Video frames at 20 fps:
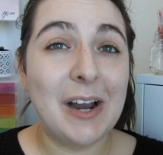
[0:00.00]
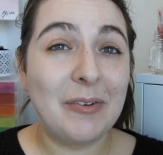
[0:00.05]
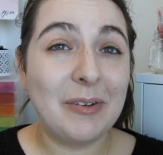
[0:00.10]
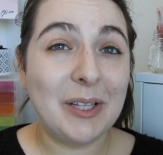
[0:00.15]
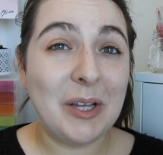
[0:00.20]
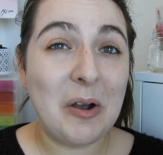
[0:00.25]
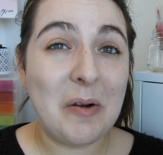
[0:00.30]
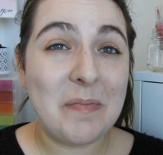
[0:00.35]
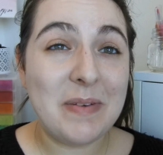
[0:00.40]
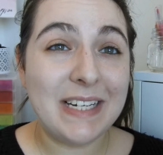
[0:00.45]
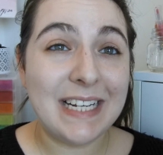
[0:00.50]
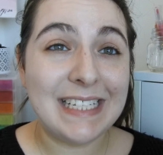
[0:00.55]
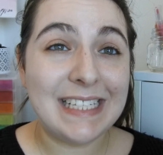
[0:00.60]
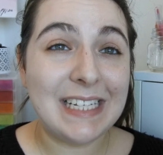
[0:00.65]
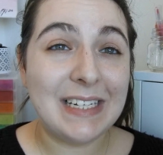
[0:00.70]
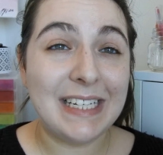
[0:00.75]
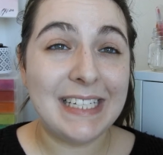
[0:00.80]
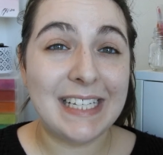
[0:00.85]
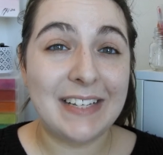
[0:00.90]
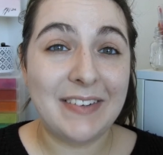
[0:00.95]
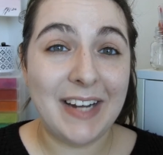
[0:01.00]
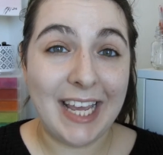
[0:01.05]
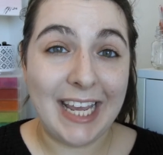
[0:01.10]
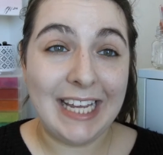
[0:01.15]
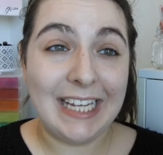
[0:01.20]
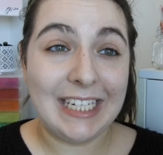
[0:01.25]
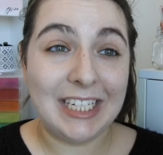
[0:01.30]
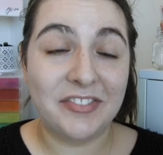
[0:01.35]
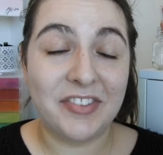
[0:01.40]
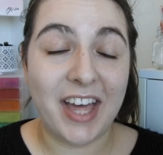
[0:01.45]
really hope it doesn't, because I would
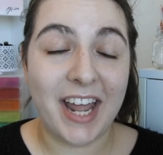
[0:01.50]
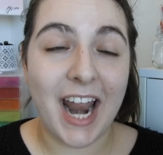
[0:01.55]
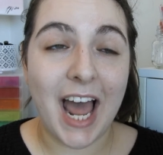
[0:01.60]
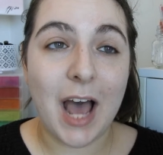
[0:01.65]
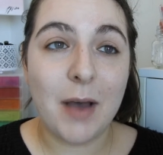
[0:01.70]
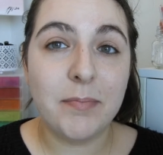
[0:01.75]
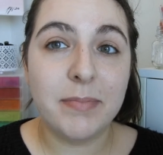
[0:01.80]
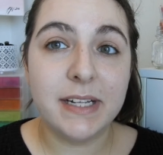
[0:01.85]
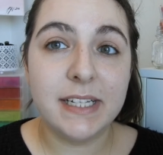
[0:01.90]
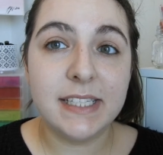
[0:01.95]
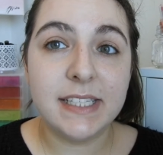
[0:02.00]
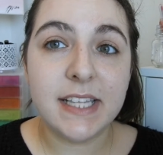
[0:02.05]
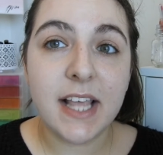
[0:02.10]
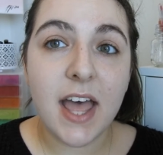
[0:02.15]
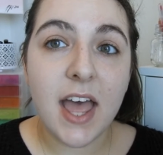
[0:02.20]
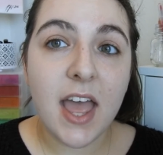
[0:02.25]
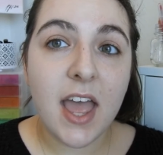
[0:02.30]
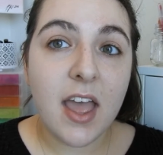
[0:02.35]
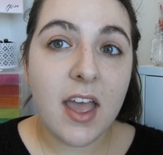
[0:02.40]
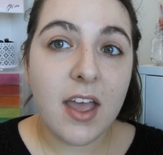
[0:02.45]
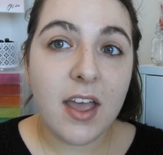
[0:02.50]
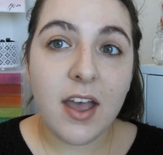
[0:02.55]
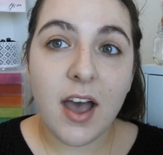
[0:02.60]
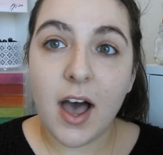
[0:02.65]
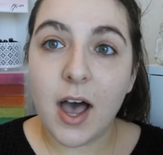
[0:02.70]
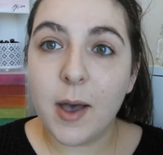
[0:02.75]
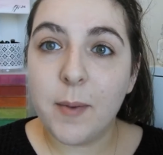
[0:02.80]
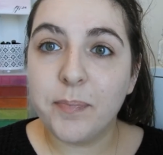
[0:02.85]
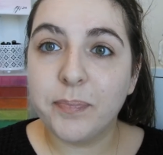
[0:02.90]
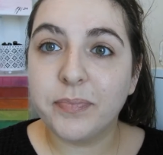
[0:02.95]
hate if that happens.
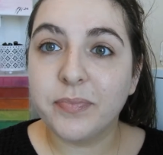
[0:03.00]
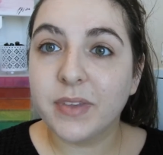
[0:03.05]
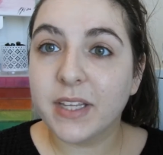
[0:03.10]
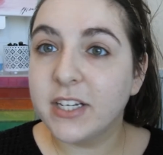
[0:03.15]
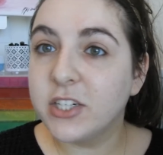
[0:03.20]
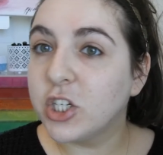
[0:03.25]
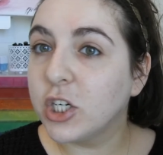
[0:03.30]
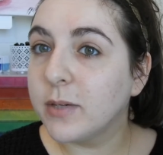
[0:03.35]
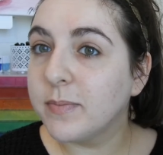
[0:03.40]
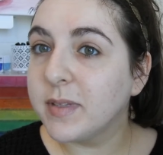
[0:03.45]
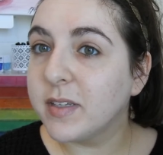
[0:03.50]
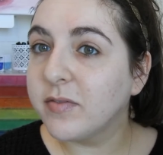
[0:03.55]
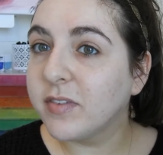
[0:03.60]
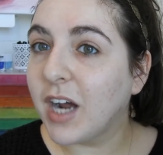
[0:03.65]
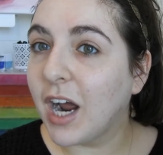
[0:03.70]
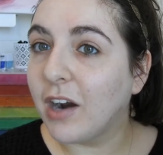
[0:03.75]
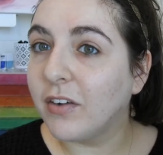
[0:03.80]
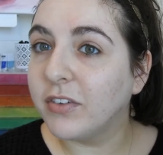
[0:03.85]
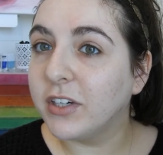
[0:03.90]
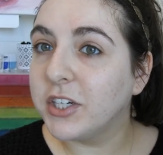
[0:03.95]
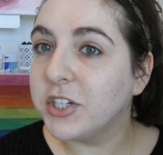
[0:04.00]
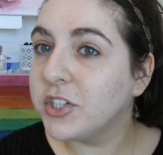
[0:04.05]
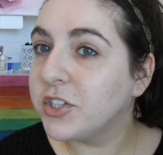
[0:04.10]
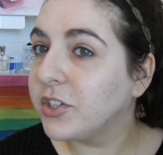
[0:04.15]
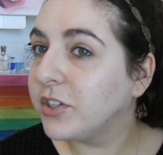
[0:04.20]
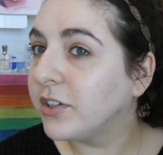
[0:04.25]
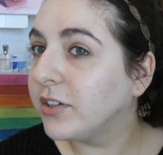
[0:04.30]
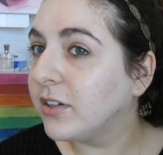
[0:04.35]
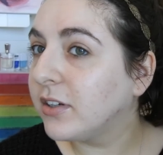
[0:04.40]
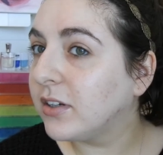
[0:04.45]
In terms of
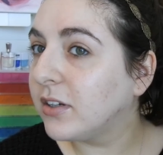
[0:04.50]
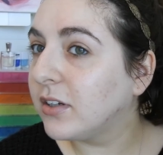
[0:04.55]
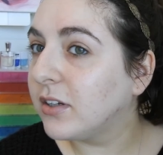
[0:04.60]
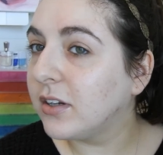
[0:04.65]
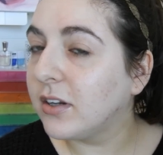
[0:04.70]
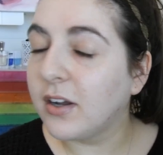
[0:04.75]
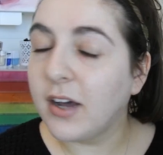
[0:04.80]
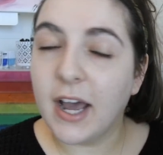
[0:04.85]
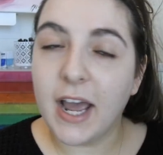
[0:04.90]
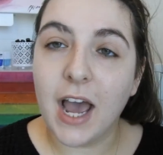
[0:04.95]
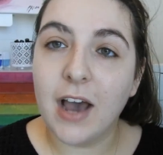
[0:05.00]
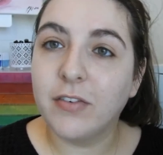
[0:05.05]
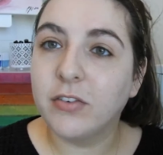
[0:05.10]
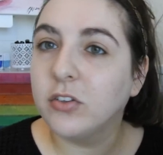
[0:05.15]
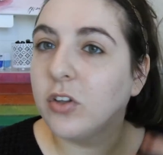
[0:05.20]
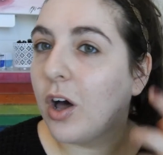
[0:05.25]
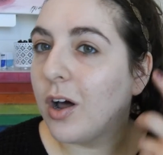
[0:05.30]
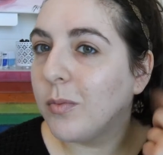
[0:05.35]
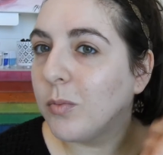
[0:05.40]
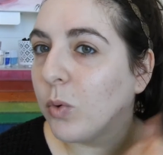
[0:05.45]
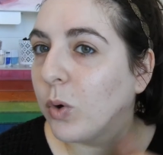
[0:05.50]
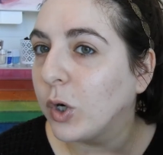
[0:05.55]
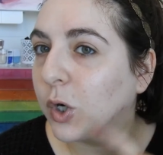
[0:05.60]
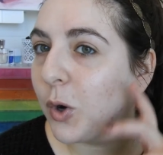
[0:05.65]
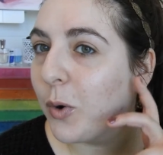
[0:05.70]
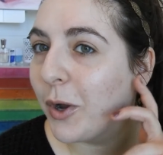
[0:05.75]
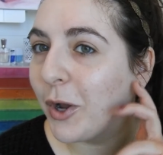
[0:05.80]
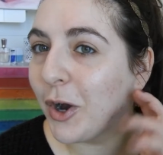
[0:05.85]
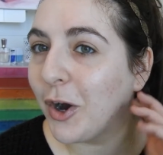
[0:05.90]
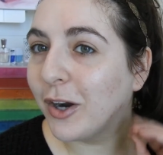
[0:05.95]
coverage, I have a lot more
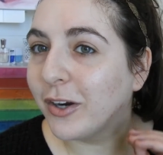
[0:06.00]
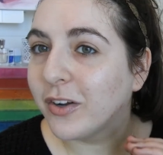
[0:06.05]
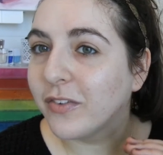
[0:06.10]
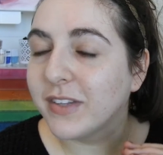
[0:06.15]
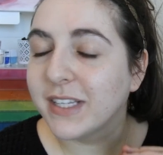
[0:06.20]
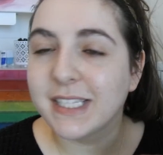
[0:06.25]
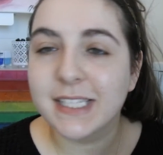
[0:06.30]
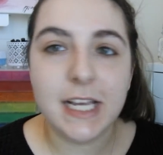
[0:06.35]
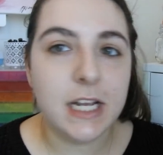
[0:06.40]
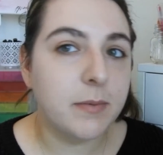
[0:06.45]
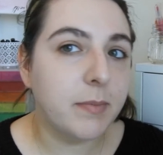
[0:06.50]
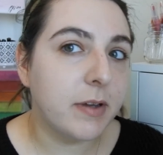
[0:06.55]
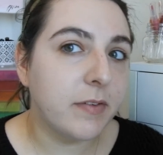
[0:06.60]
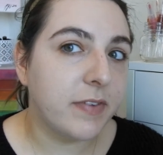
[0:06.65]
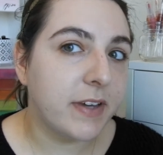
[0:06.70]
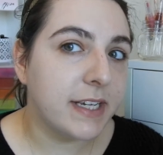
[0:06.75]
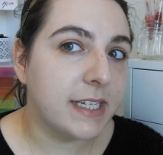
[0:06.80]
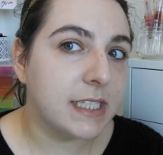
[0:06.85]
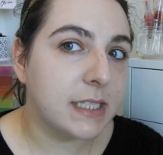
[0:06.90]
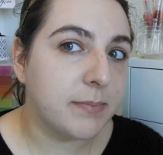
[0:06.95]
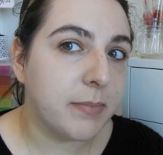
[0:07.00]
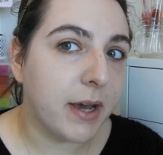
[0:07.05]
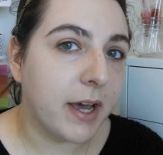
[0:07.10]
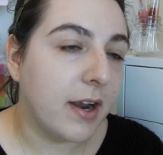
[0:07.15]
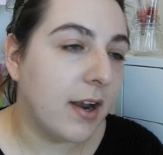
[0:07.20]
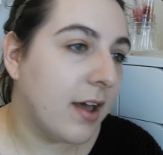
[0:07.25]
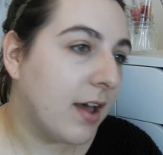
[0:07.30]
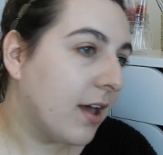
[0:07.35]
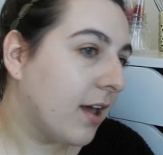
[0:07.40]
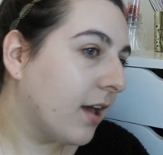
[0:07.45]
going on this side of my face,
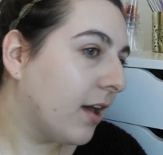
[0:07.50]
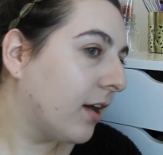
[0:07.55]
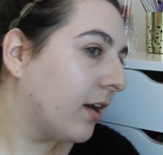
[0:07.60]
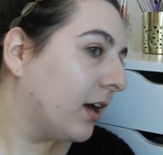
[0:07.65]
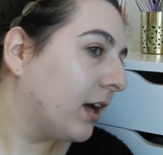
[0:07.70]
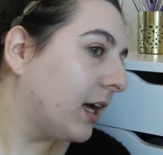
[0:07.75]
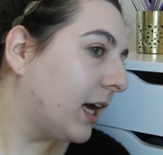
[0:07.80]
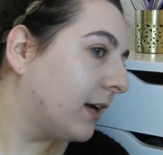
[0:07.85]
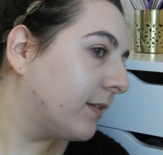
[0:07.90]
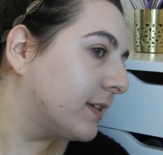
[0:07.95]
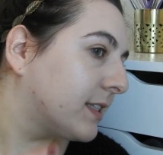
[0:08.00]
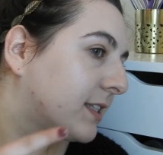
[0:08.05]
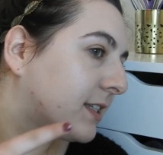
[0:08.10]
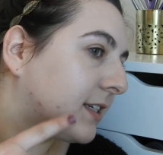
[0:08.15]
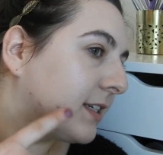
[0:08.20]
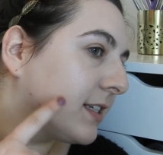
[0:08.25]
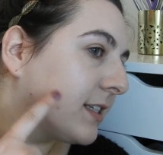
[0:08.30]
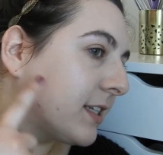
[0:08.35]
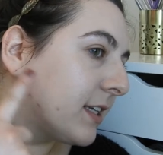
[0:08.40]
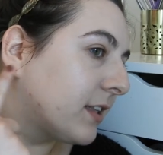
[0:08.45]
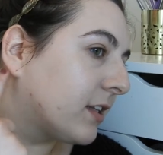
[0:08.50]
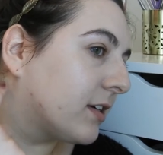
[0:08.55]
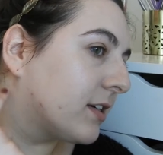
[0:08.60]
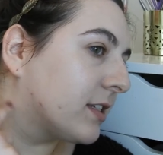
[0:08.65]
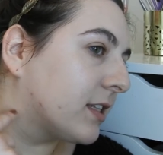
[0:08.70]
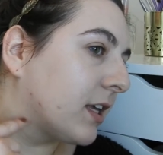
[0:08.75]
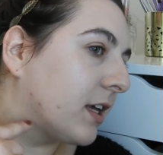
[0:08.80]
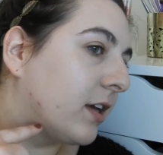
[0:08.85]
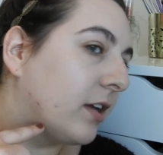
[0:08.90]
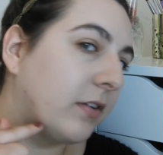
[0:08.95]
but I would still say
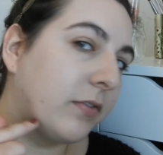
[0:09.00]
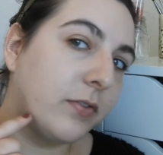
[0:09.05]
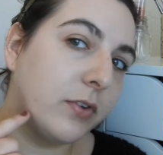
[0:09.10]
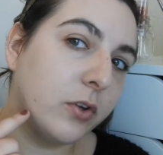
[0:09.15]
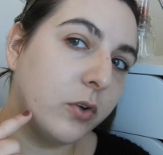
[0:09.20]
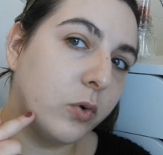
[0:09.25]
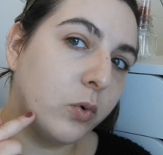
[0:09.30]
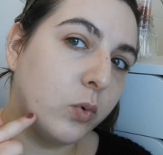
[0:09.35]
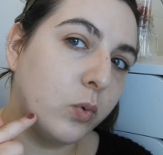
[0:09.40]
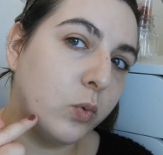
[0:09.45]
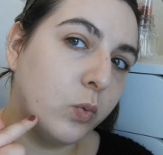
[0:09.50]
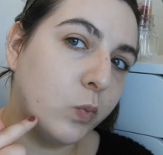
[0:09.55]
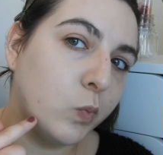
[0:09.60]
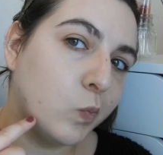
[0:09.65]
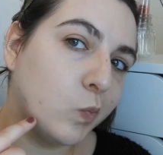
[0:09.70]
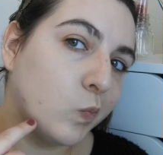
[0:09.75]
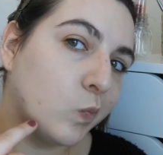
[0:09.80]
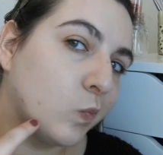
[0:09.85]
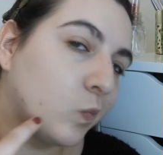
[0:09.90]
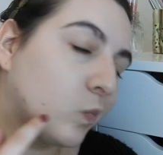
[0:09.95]
there's a few